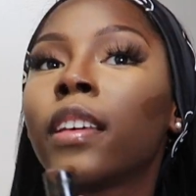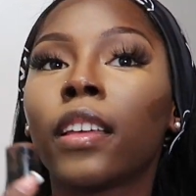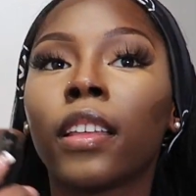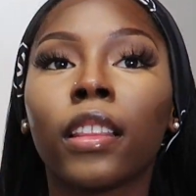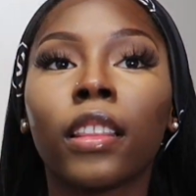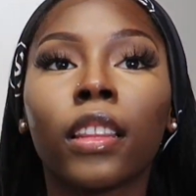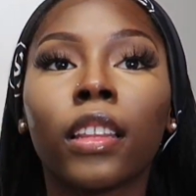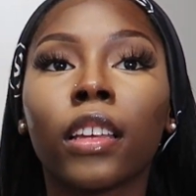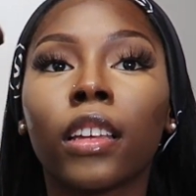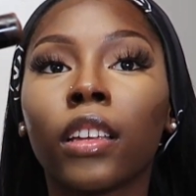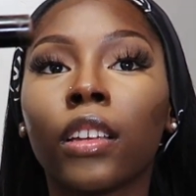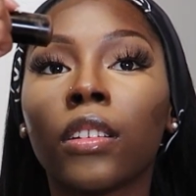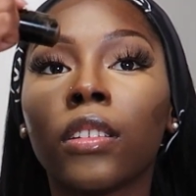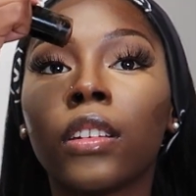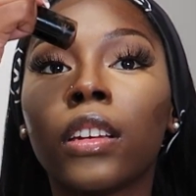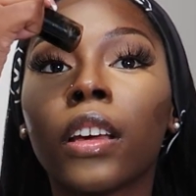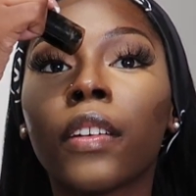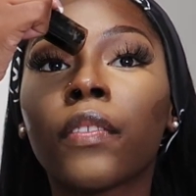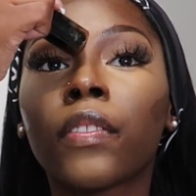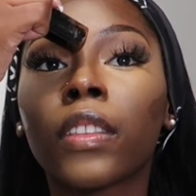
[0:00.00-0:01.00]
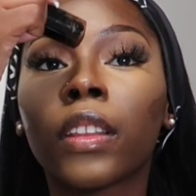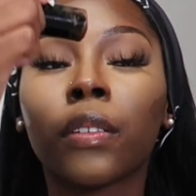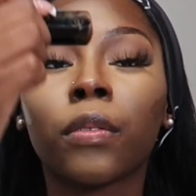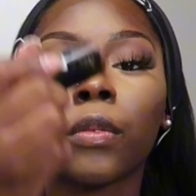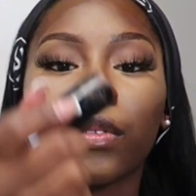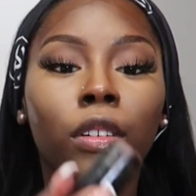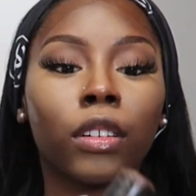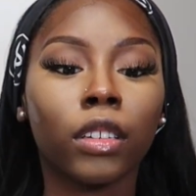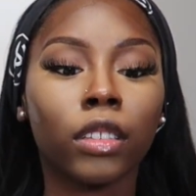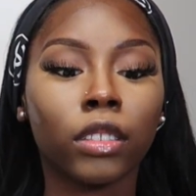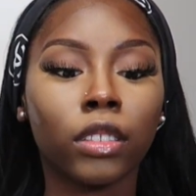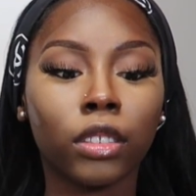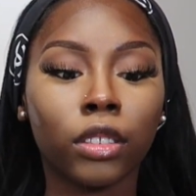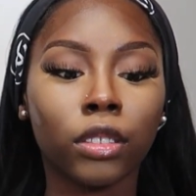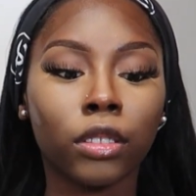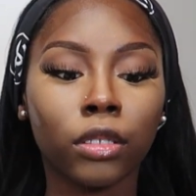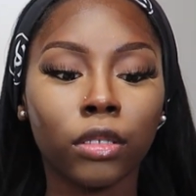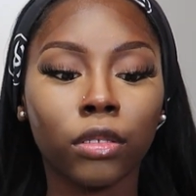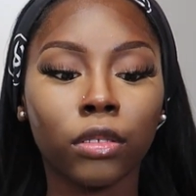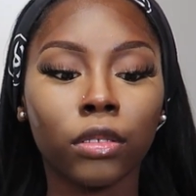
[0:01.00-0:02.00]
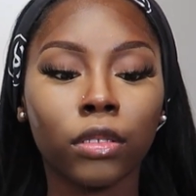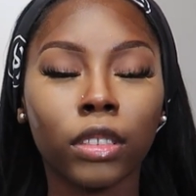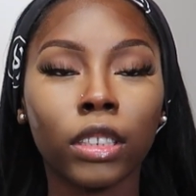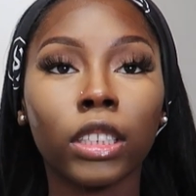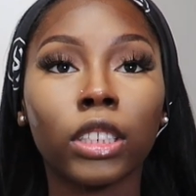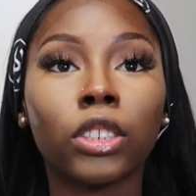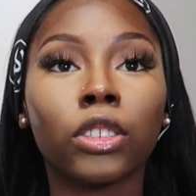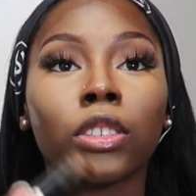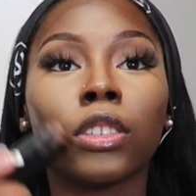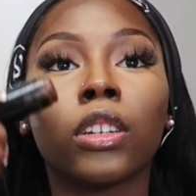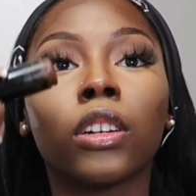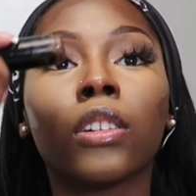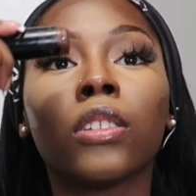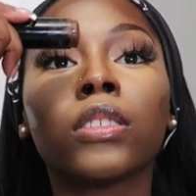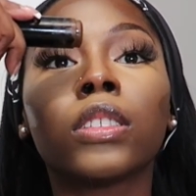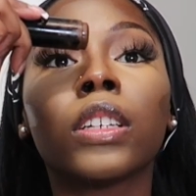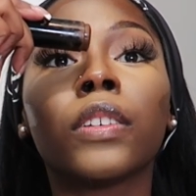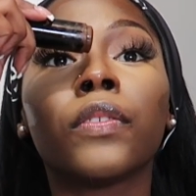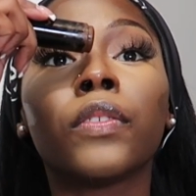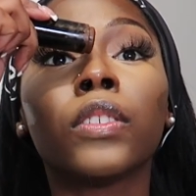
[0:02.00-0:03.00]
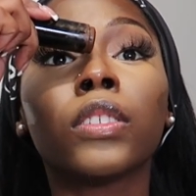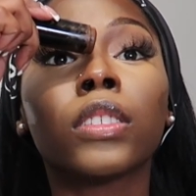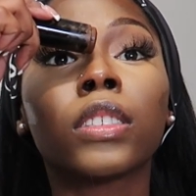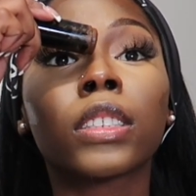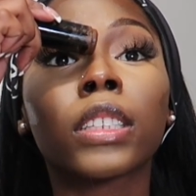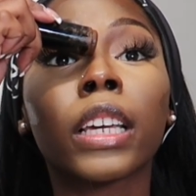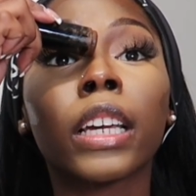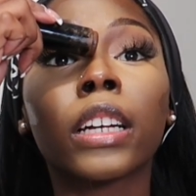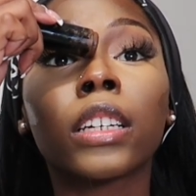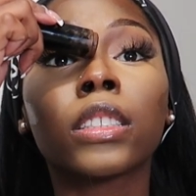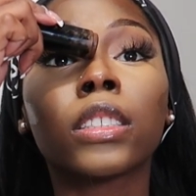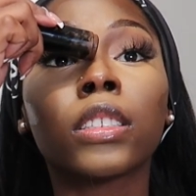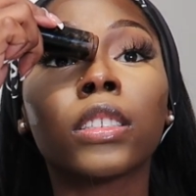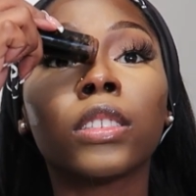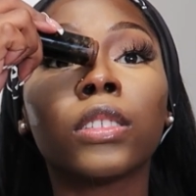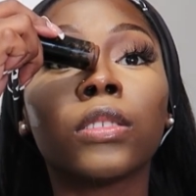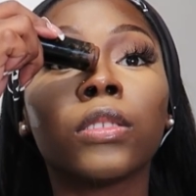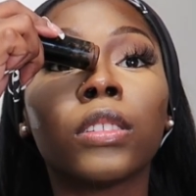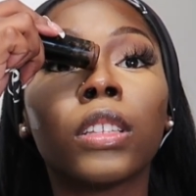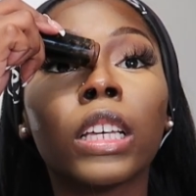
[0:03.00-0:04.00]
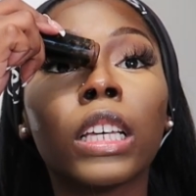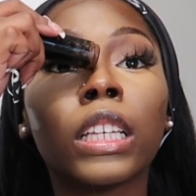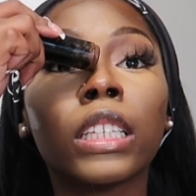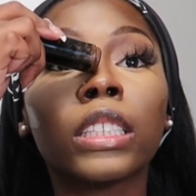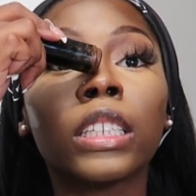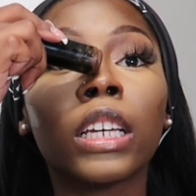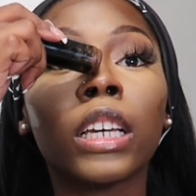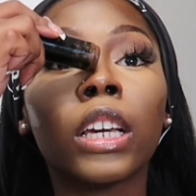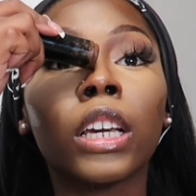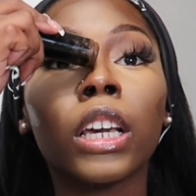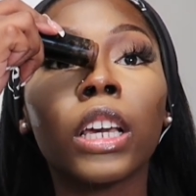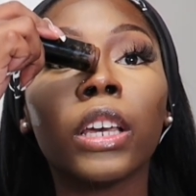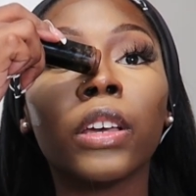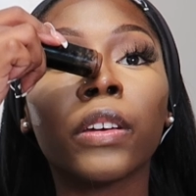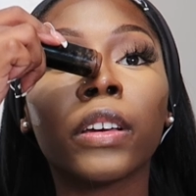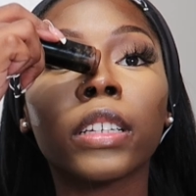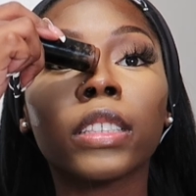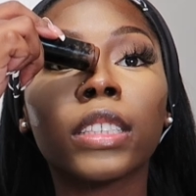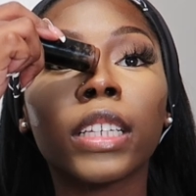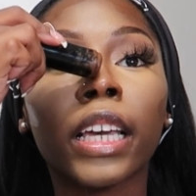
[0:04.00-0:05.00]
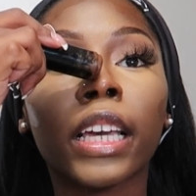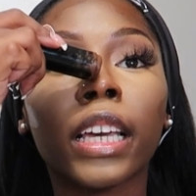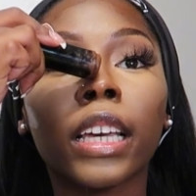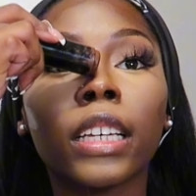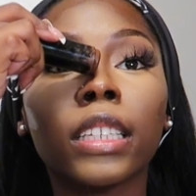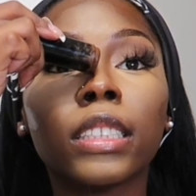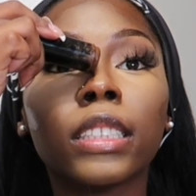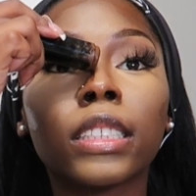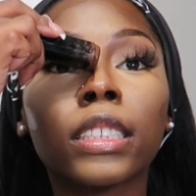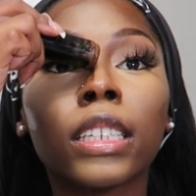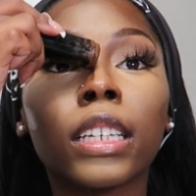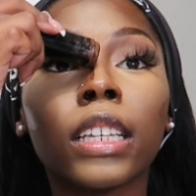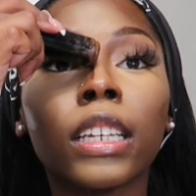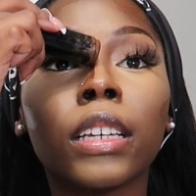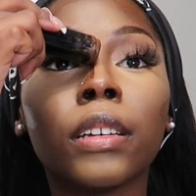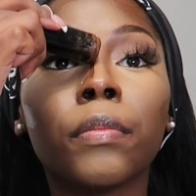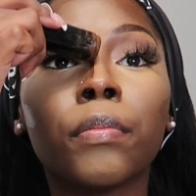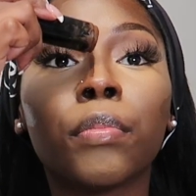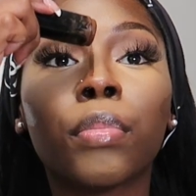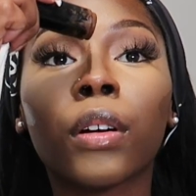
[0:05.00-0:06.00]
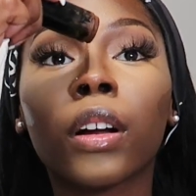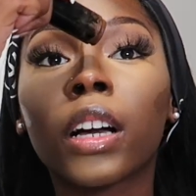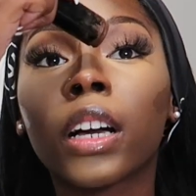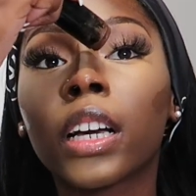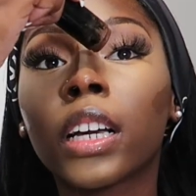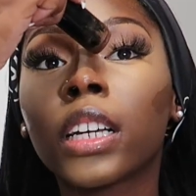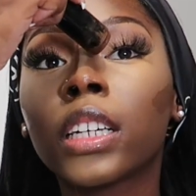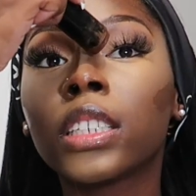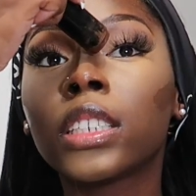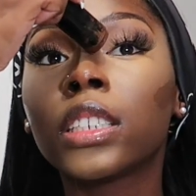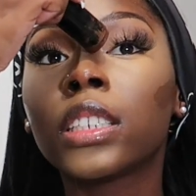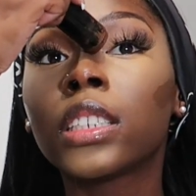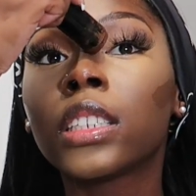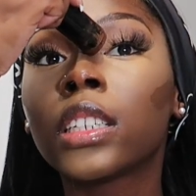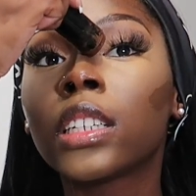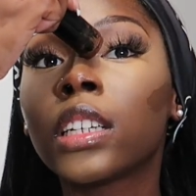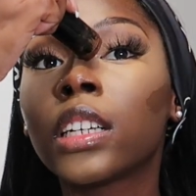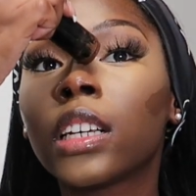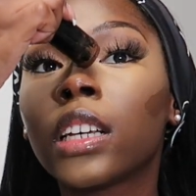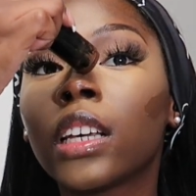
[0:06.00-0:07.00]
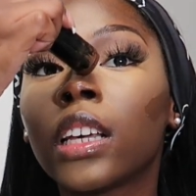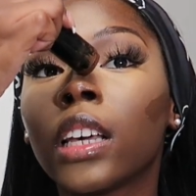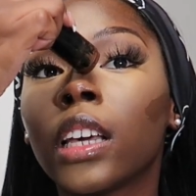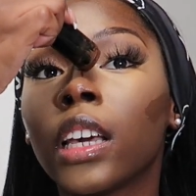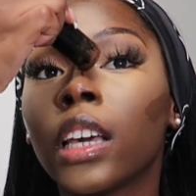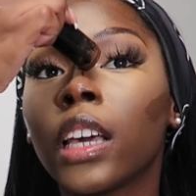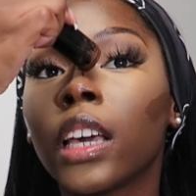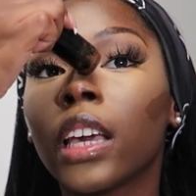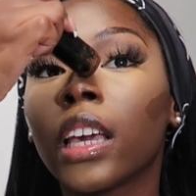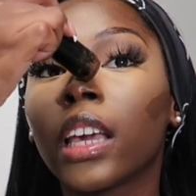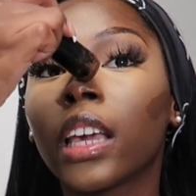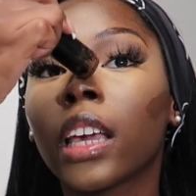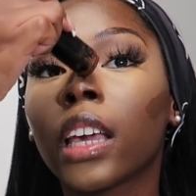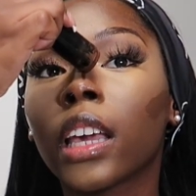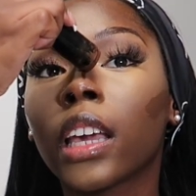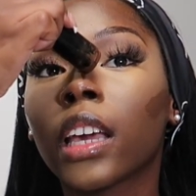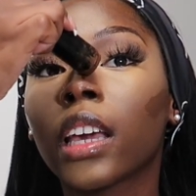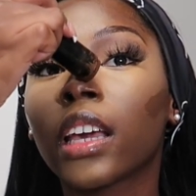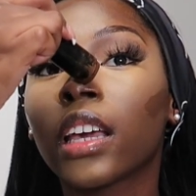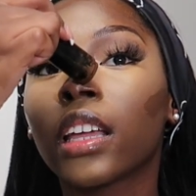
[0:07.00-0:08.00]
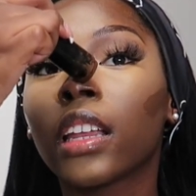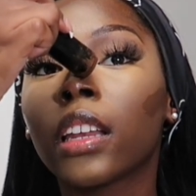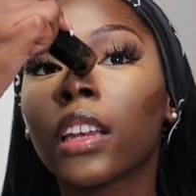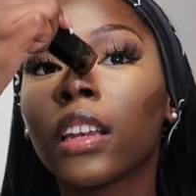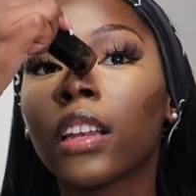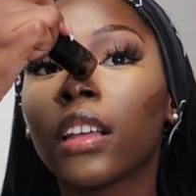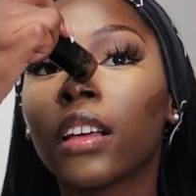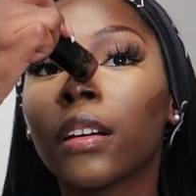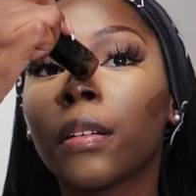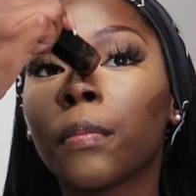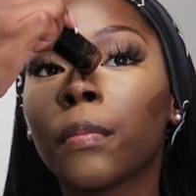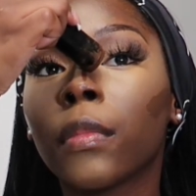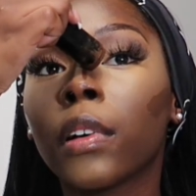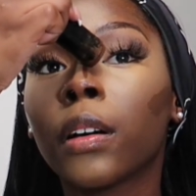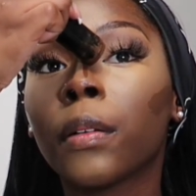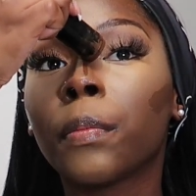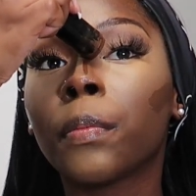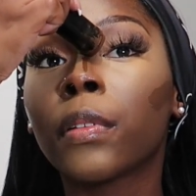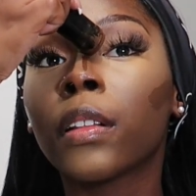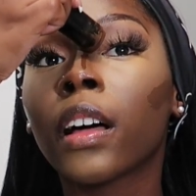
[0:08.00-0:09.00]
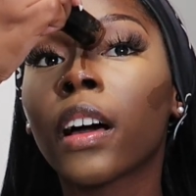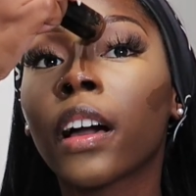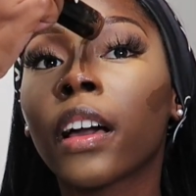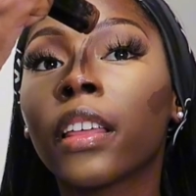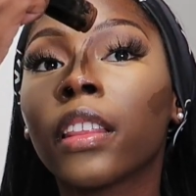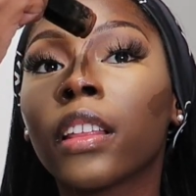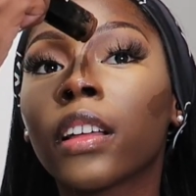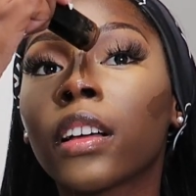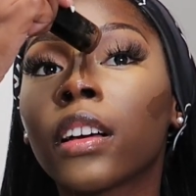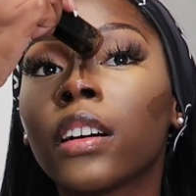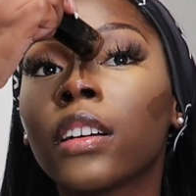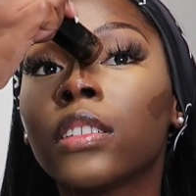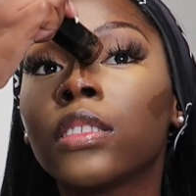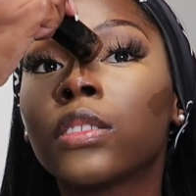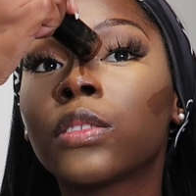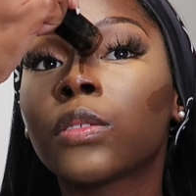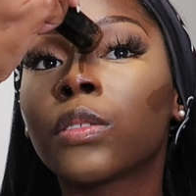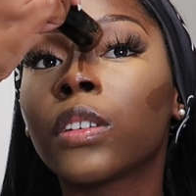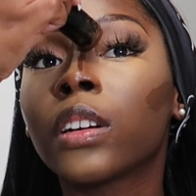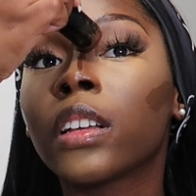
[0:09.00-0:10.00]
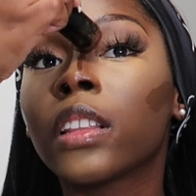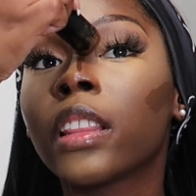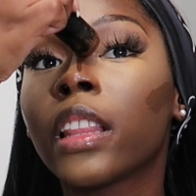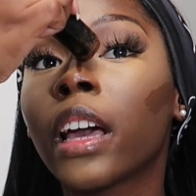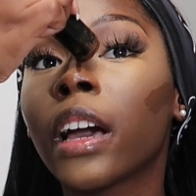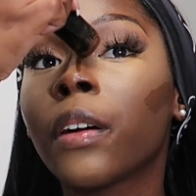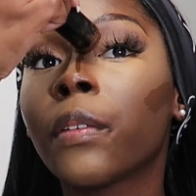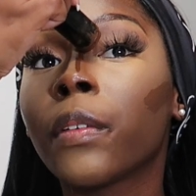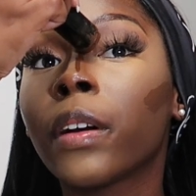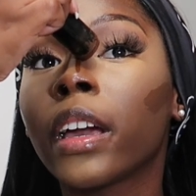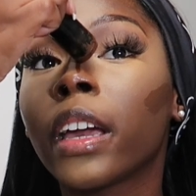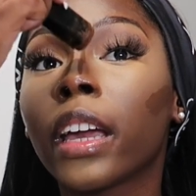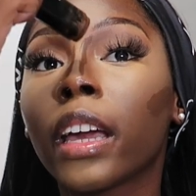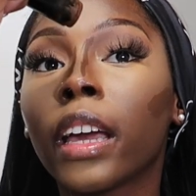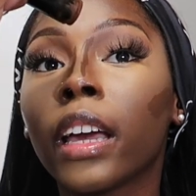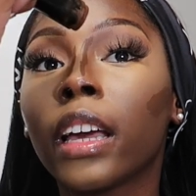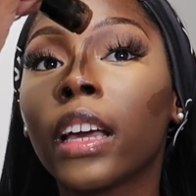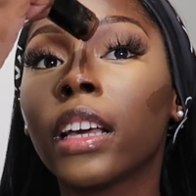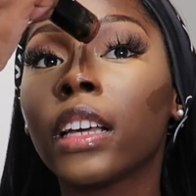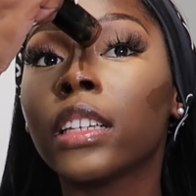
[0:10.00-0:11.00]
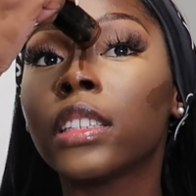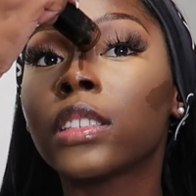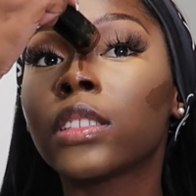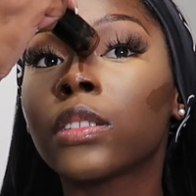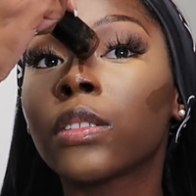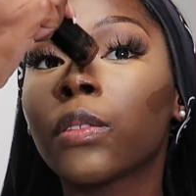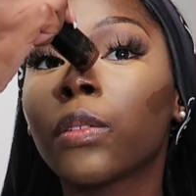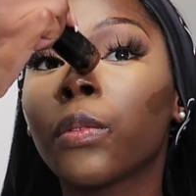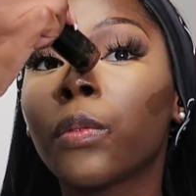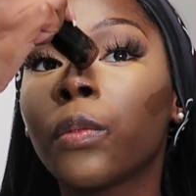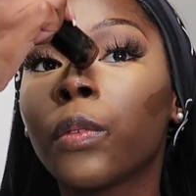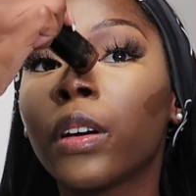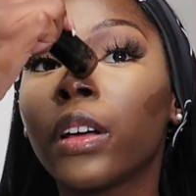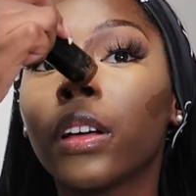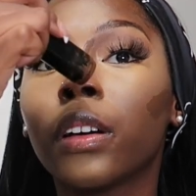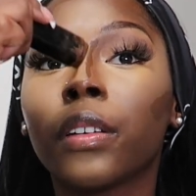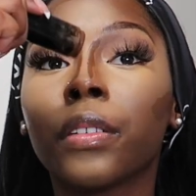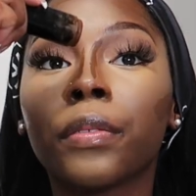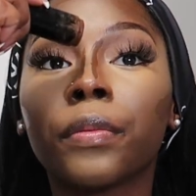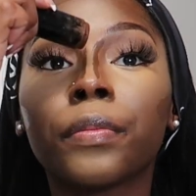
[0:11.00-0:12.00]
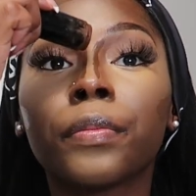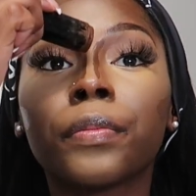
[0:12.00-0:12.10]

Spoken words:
And then you definitely want to hit your nose. If you're scared to do this, you can take a skinny brush and apply the contour that way as well.